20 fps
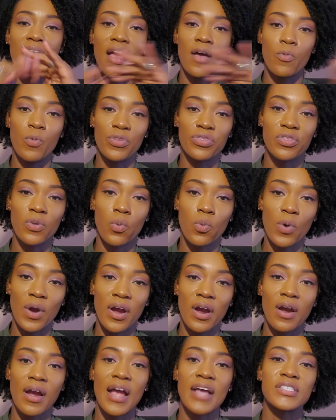with the
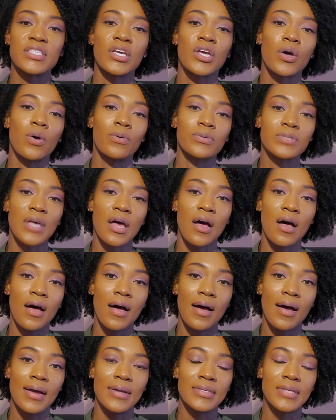wear as it goes
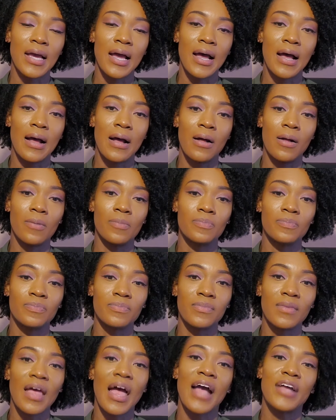on,
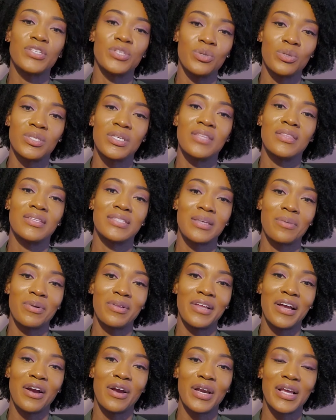I do see the
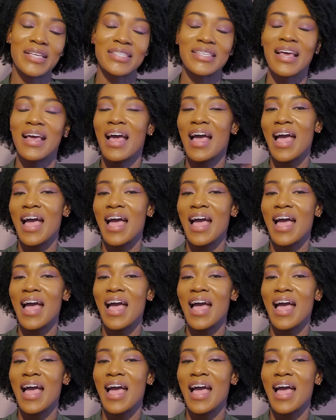similarities,